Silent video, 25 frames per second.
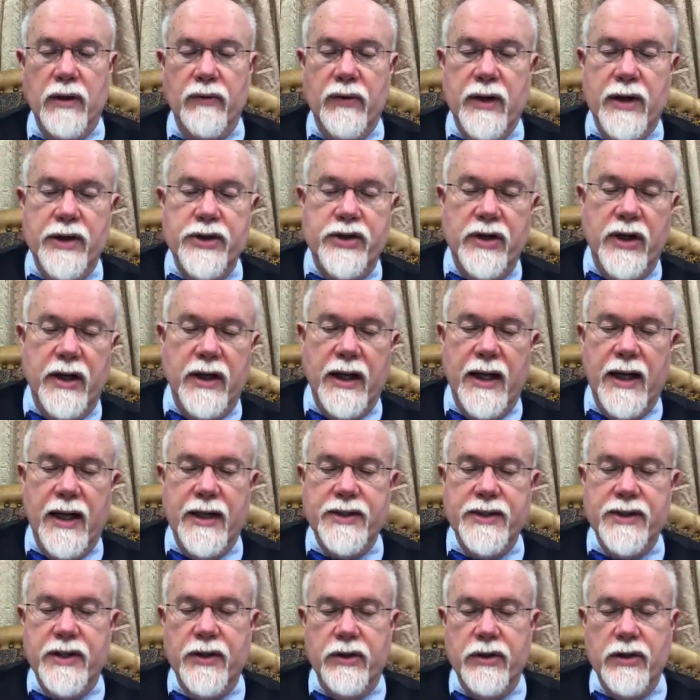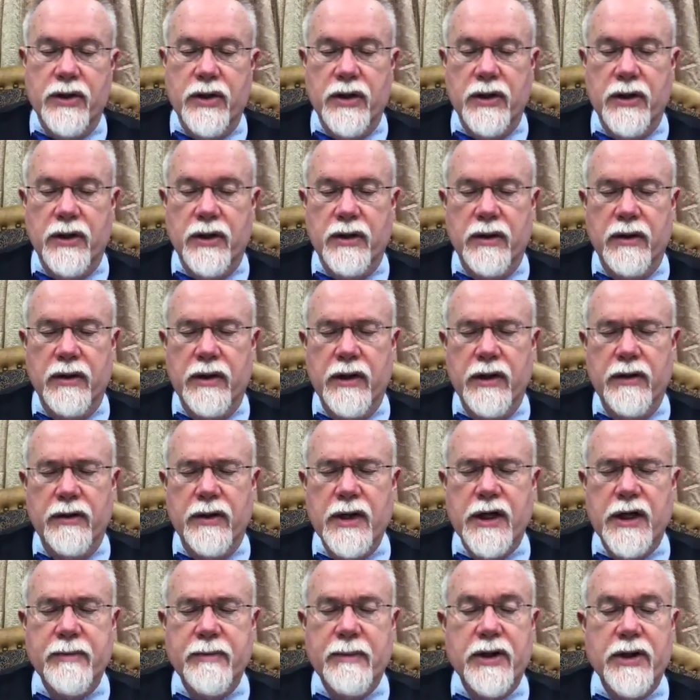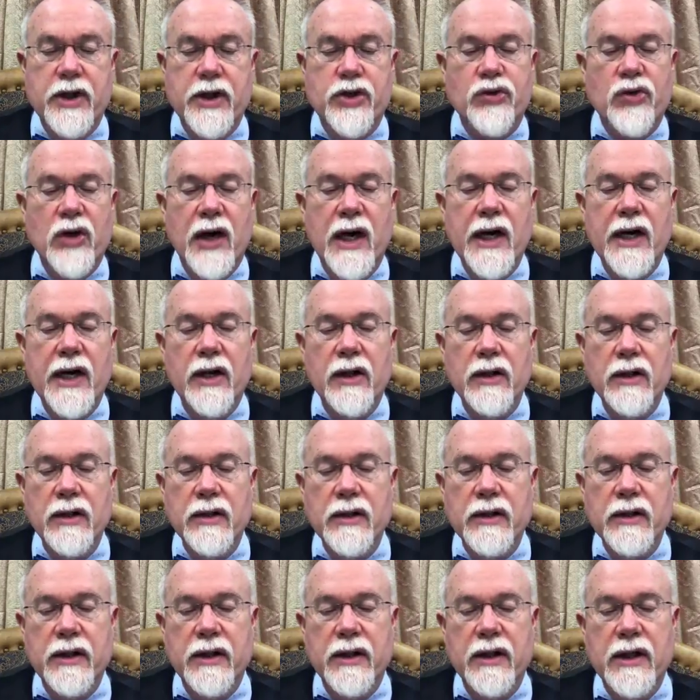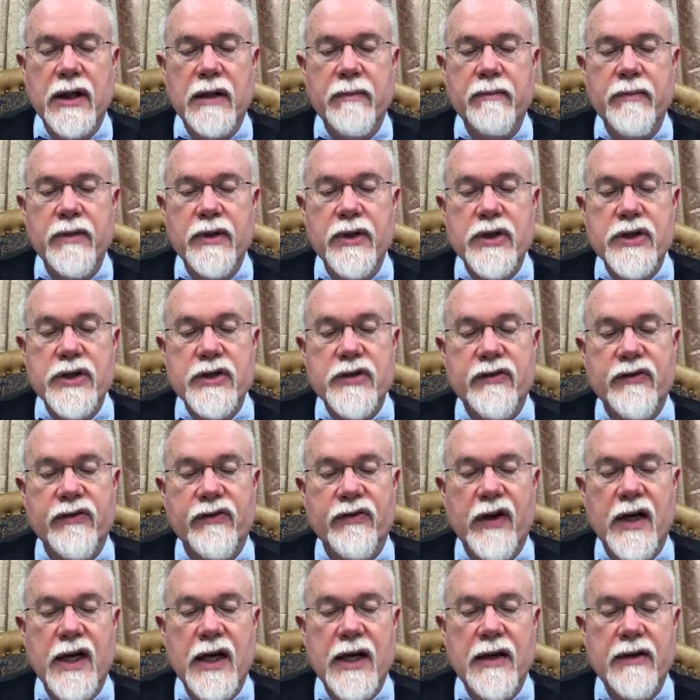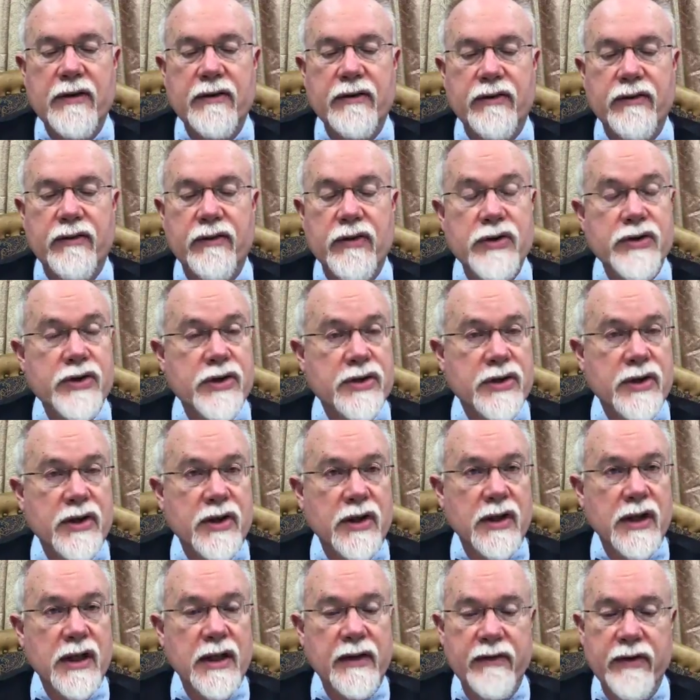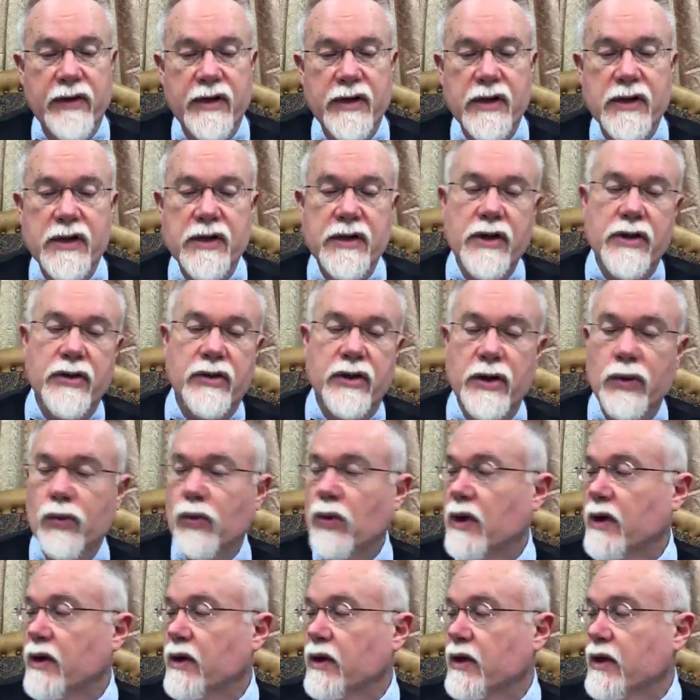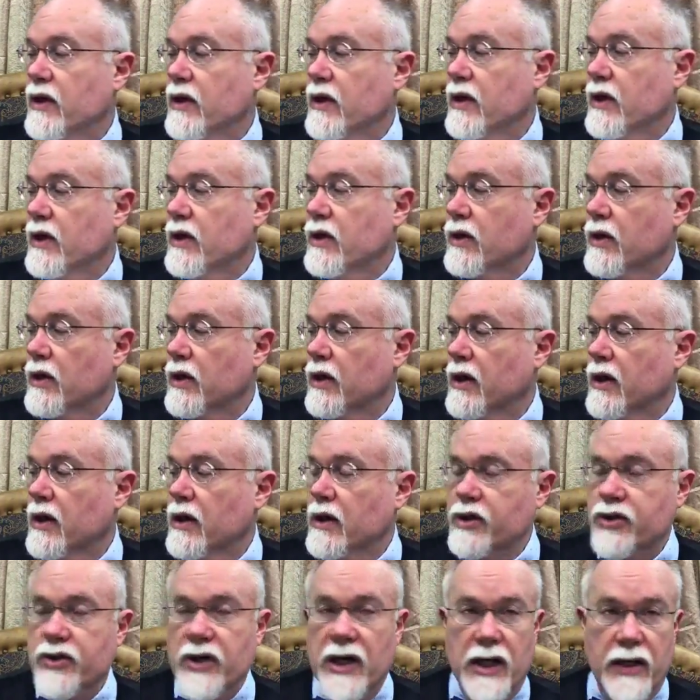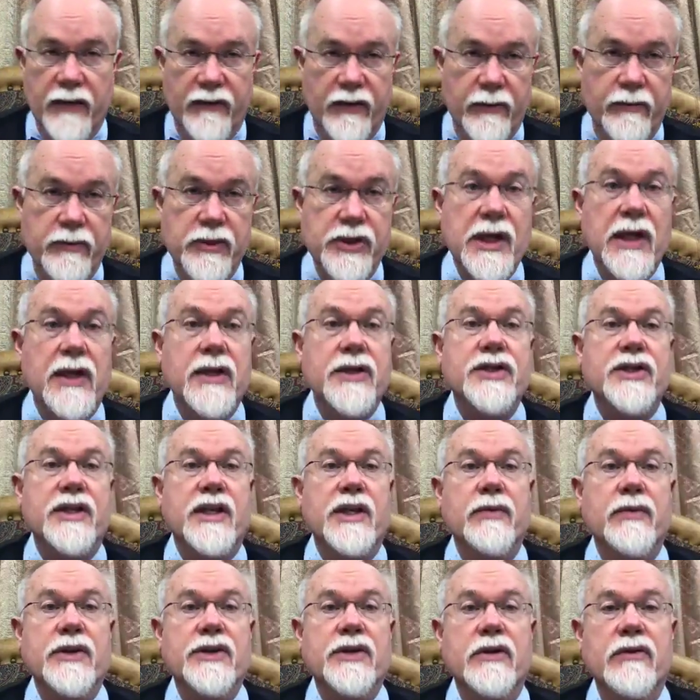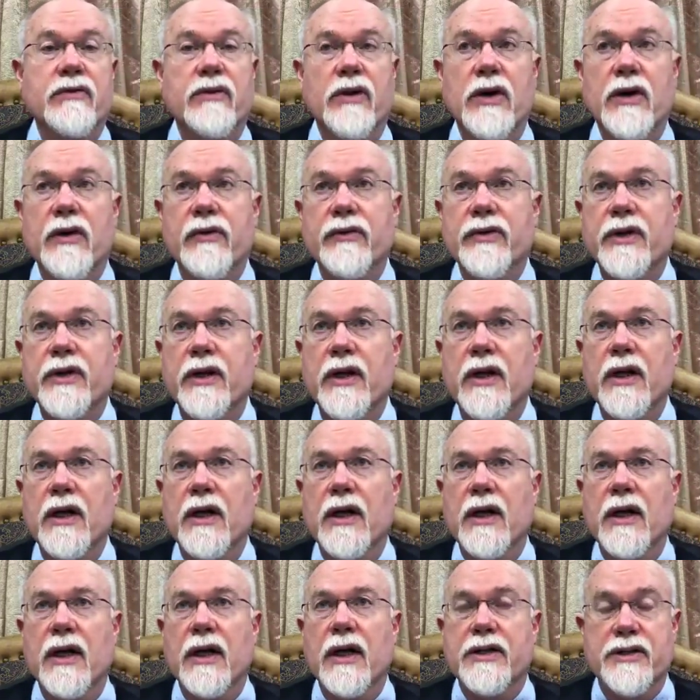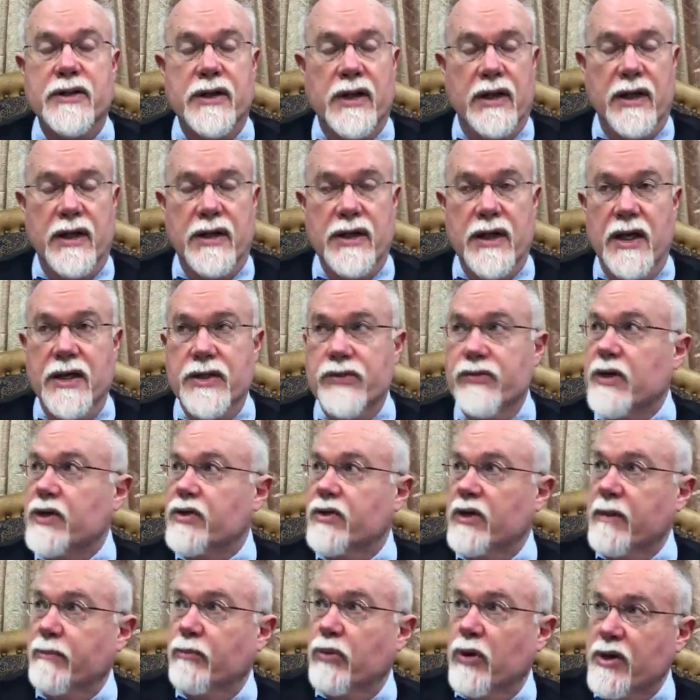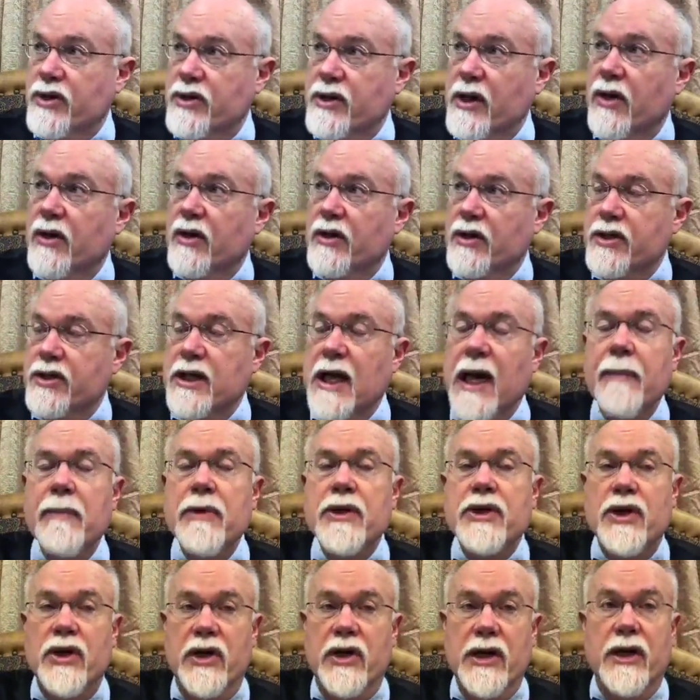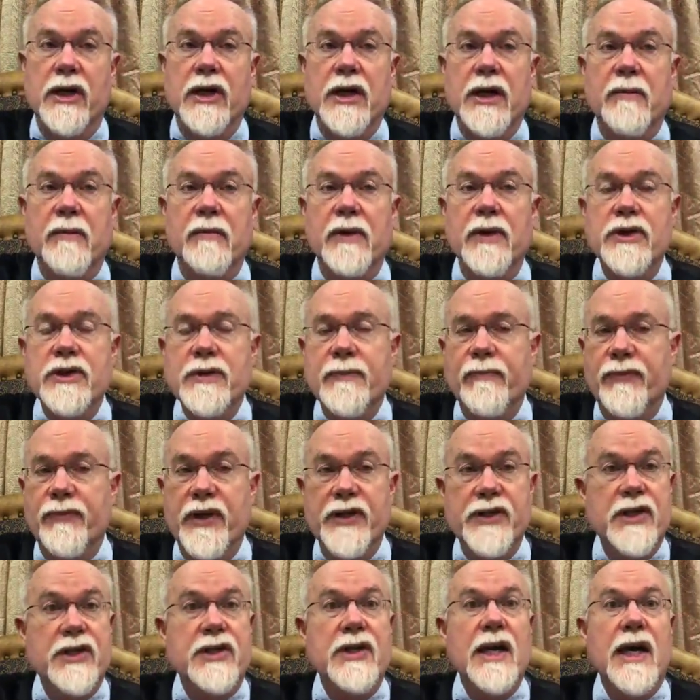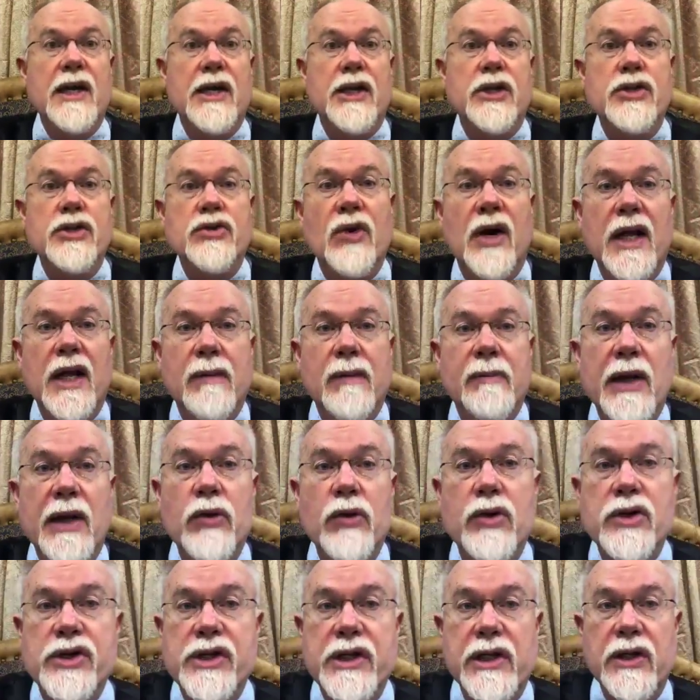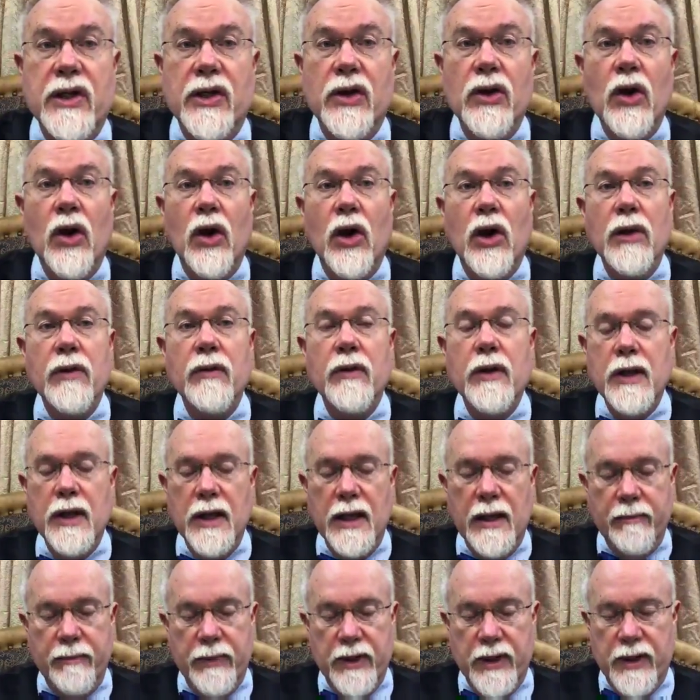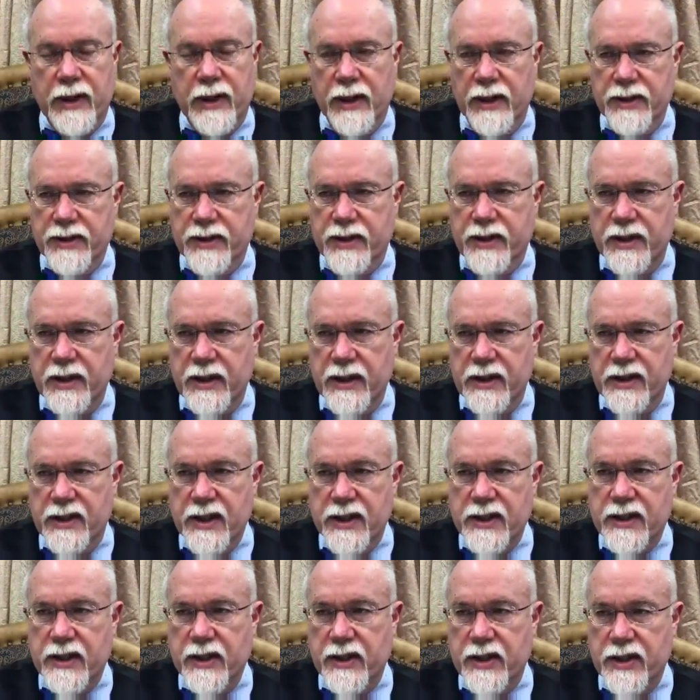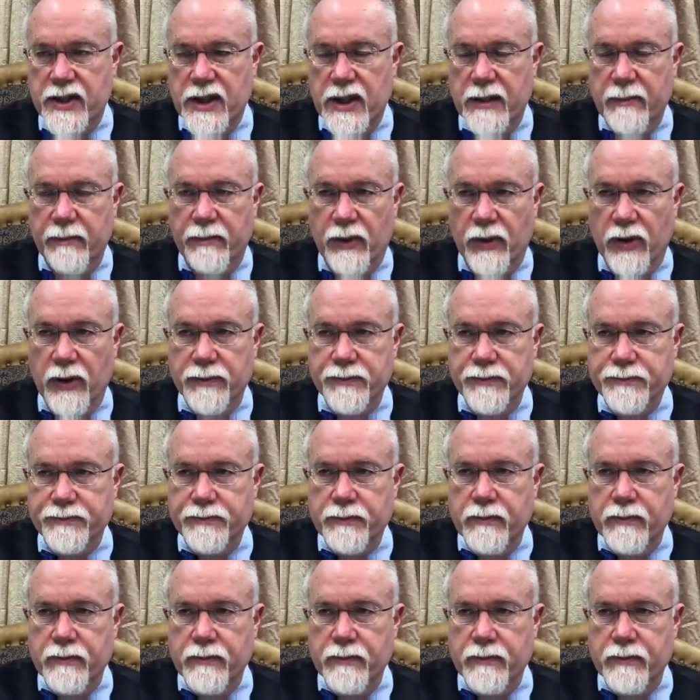Roger had asked, you talked about the trial in Numbers 5, verses 11:31, the trial for jealousy, which involved, as Rushdoony points out in his commentary on Numbers, this is not a trial by ordeal at all, because the dust of the temple